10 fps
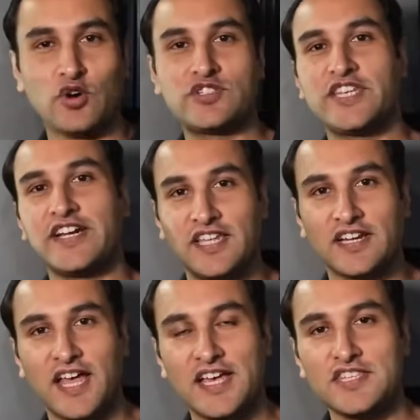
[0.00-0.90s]
outside the
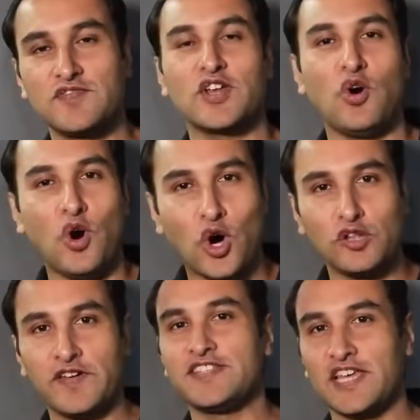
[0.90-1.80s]
class, we are
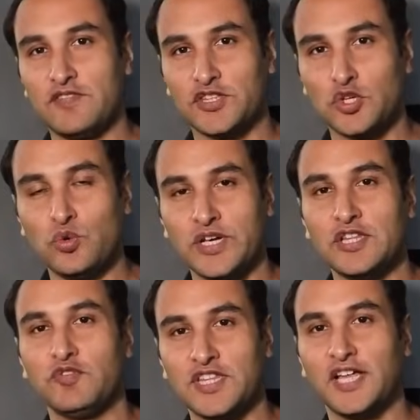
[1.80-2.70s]
always there with you
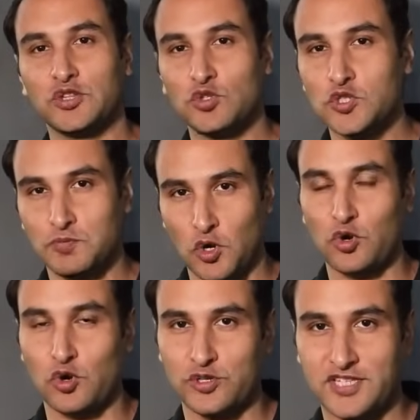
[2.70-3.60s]
in Vedantu's
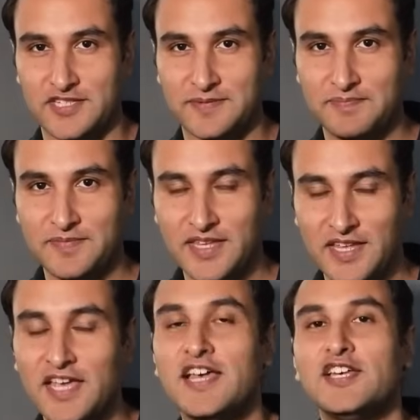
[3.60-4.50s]
Pro courses.
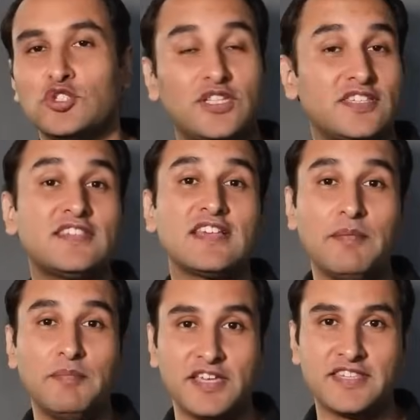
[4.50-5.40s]
So this is
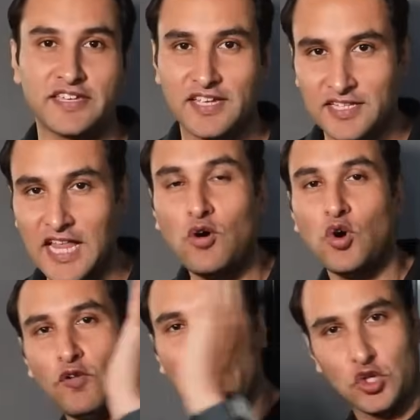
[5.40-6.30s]
amazing. Now
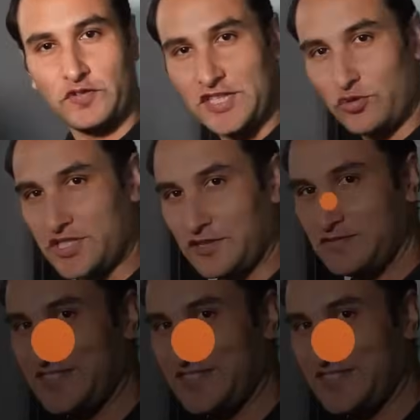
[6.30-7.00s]
over to Vidya Utsav.